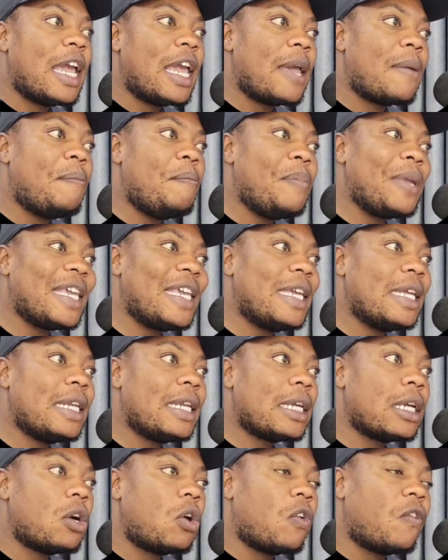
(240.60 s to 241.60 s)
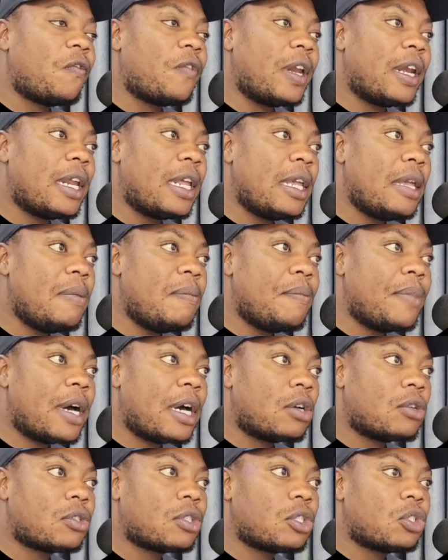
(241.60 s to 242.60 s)
a beginning of an
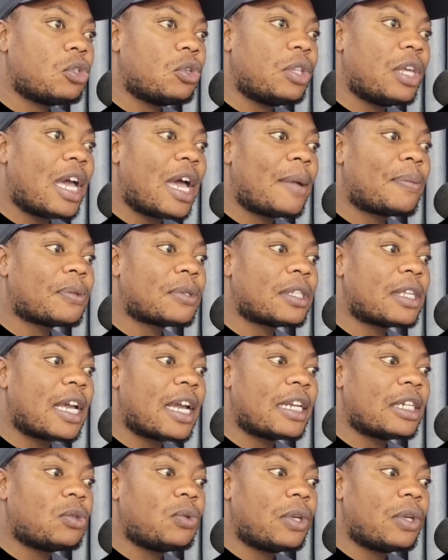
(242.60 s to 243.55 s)
impulse to the upside.